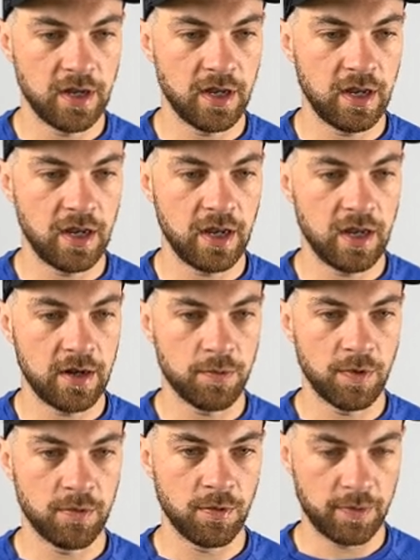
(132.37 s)
and
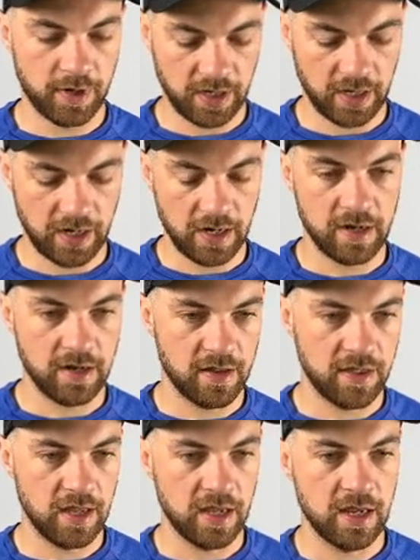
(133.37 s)
we will bring in
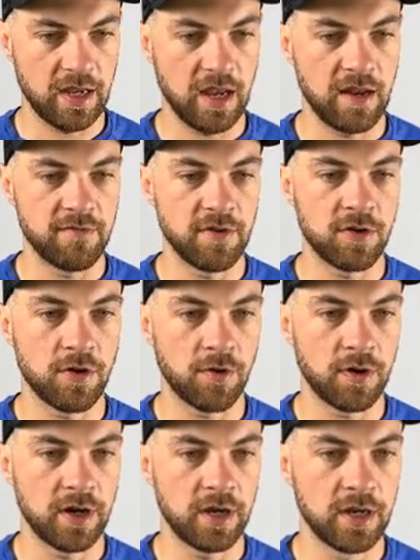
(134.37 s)
the
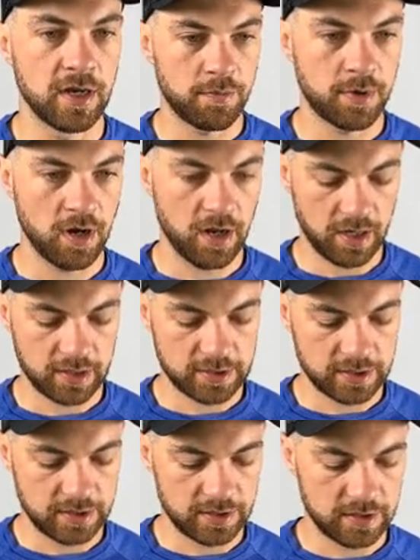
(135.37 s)
inventory
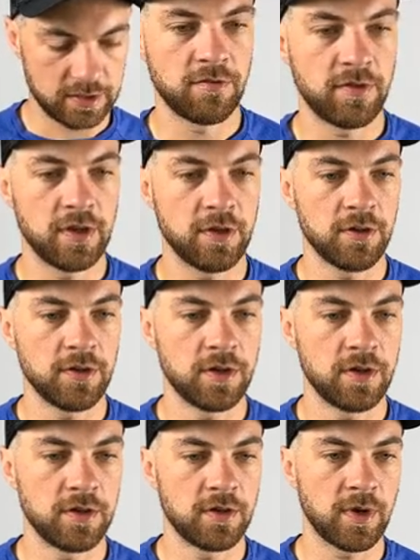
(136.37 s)
products field.
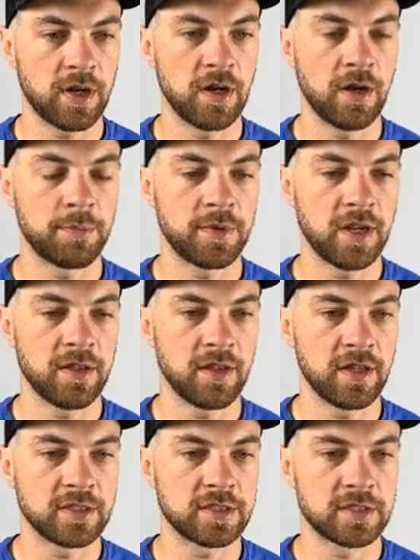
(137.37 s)
We can update
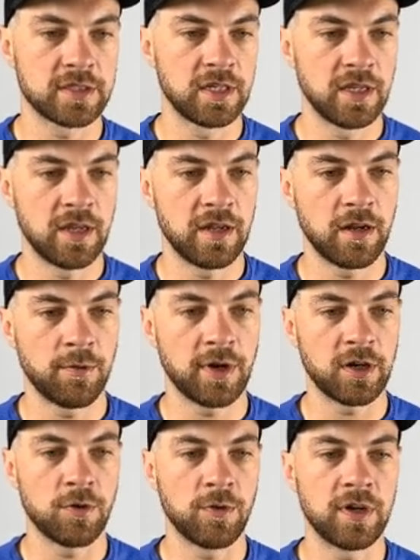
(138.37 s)
this. Now we can
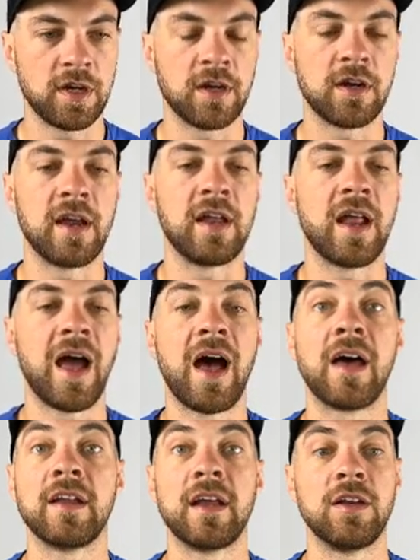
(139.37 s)
go in here and
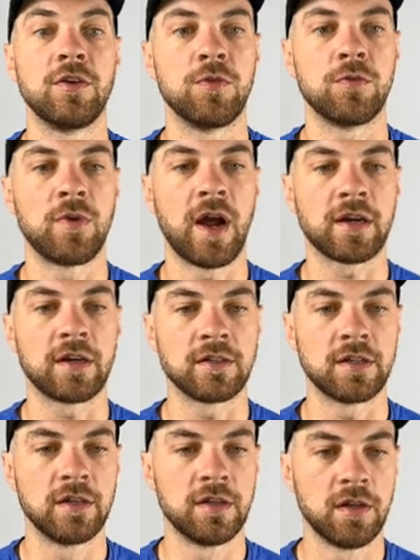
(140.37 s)
add a new record.
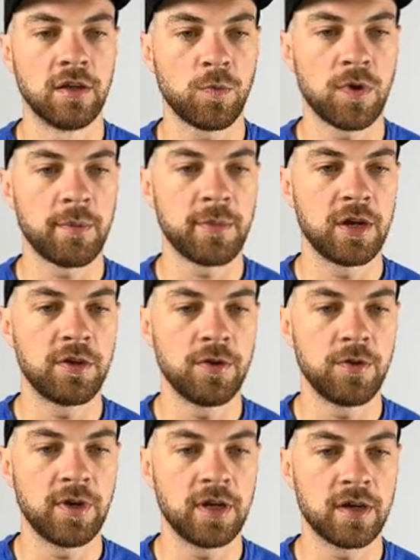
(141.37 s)
What I'm going to
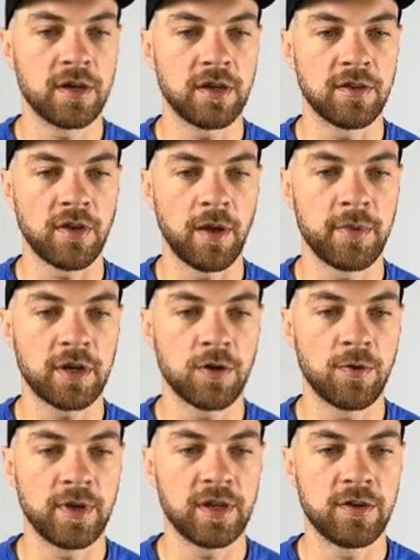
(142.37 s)
do here is I'm going to
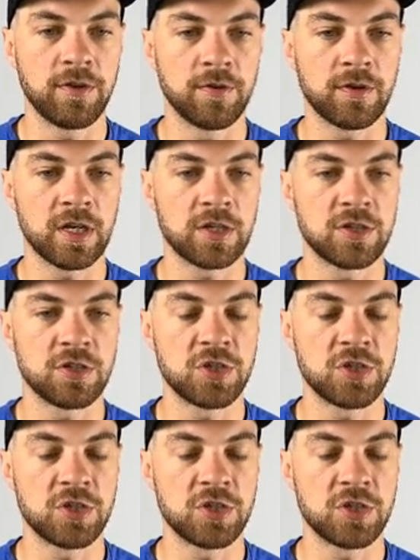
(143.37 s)
go into kitchen